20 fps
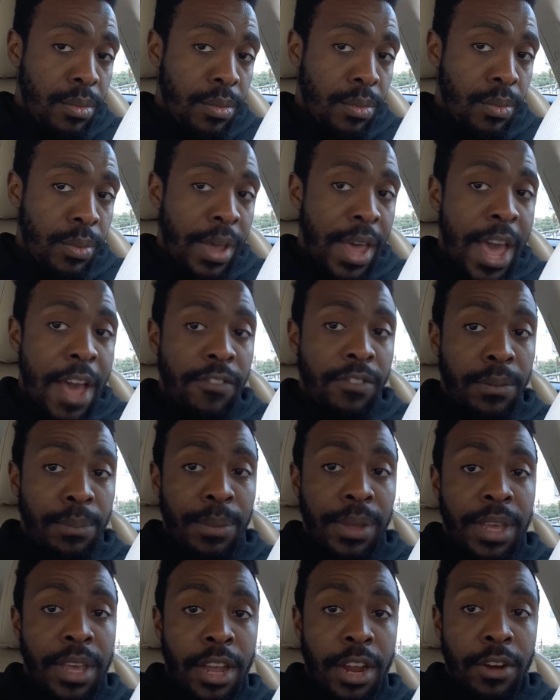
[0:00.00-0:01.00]
We have to
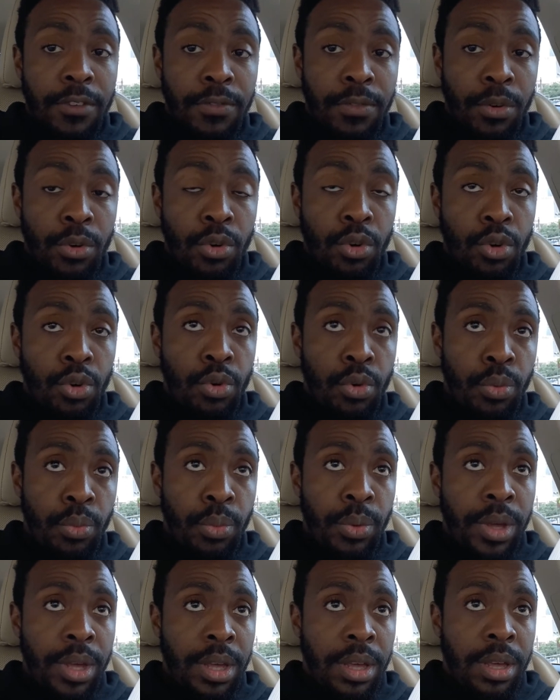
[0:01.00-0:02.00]
be careful who
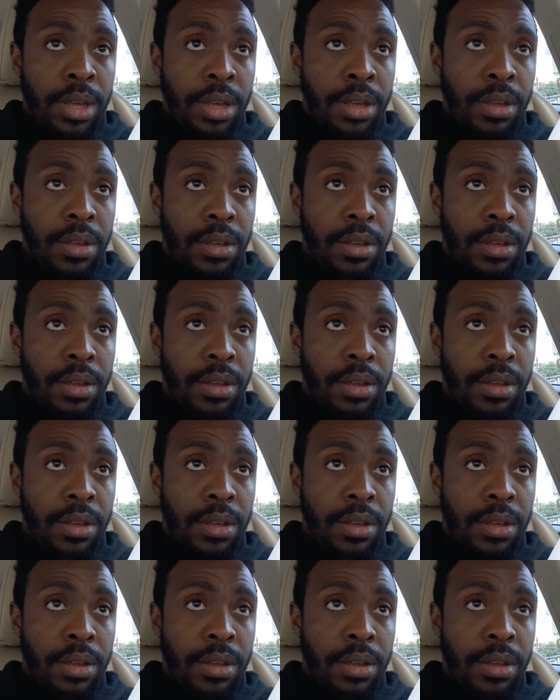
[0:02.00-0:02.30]
we